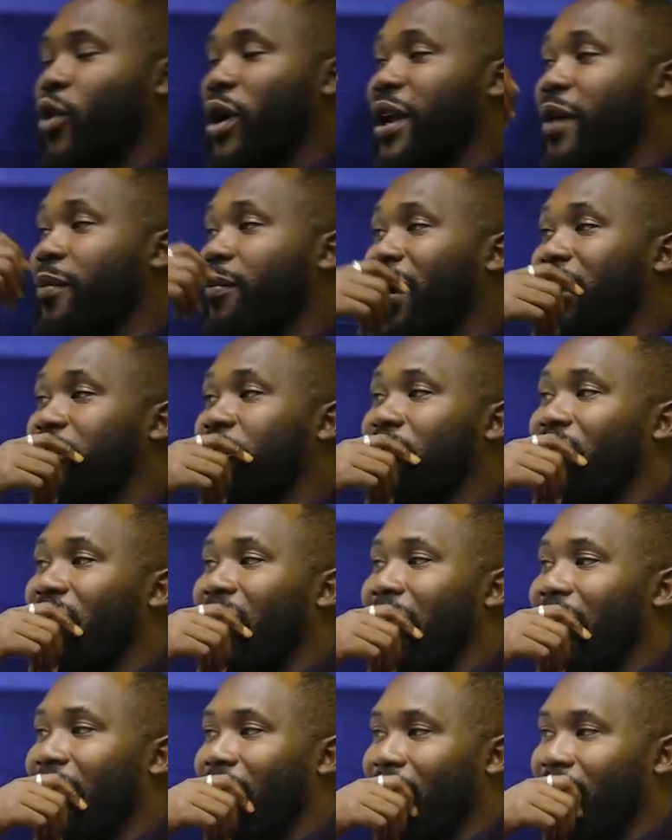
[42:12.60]
northern part of
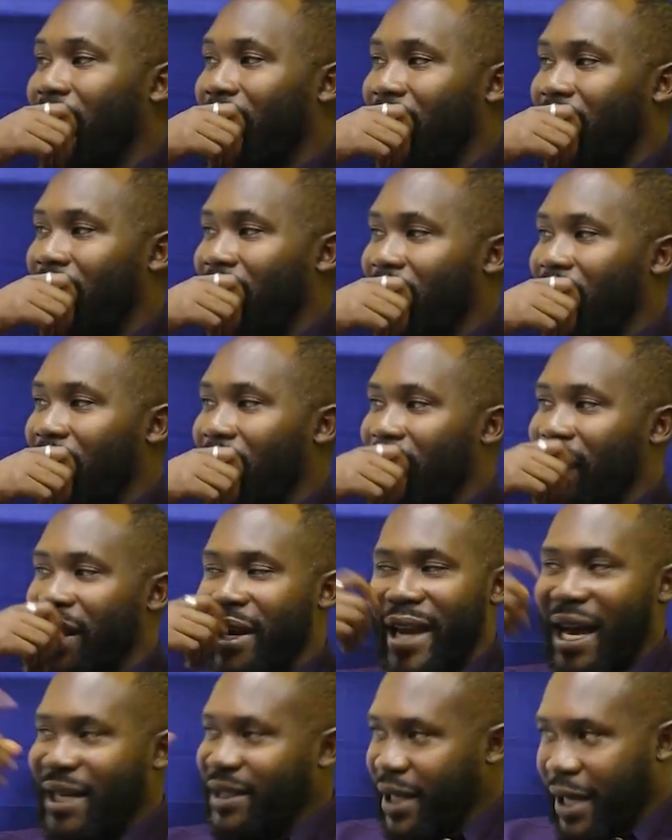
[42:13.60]
Ghana. He
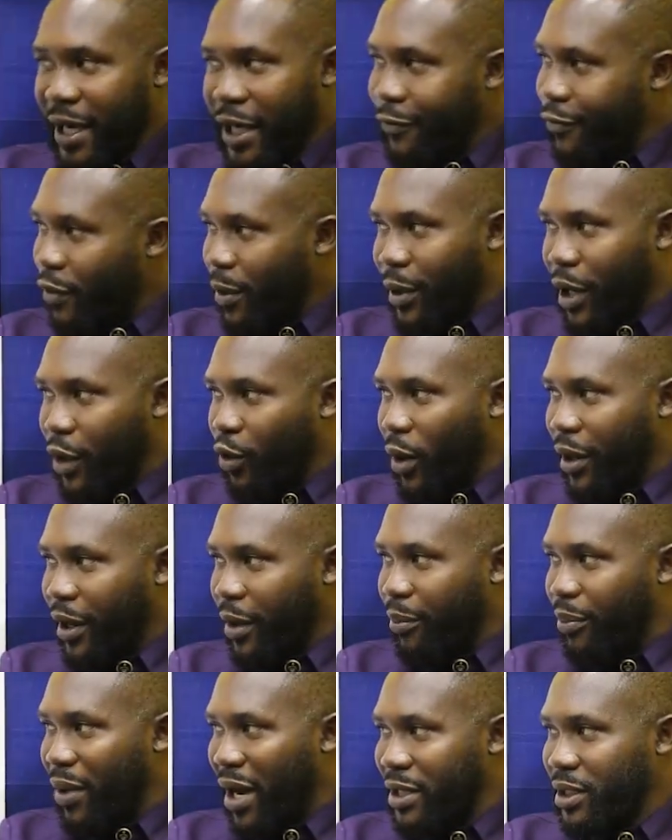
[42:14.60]
doesn't hear from the
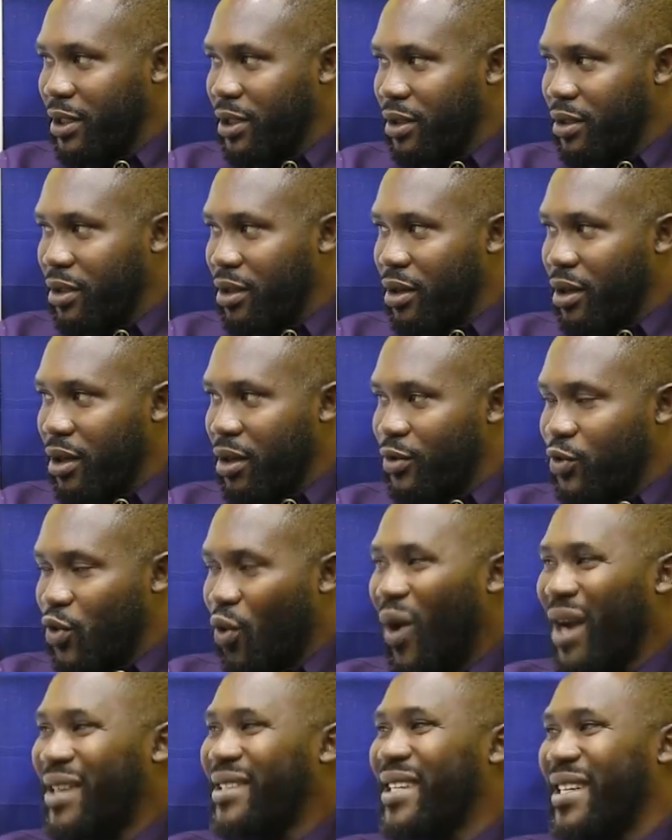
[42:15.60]
northern part. So
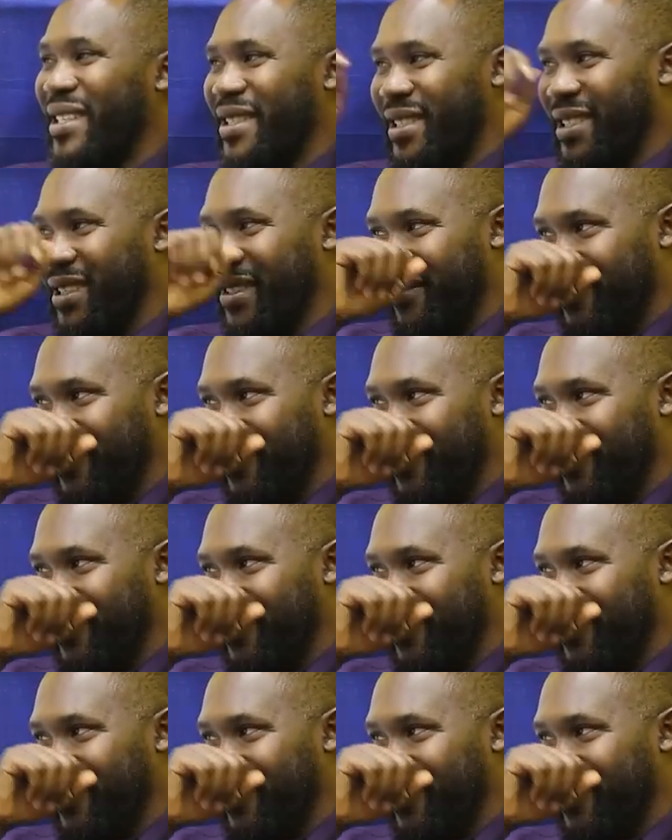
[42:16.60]
what changed?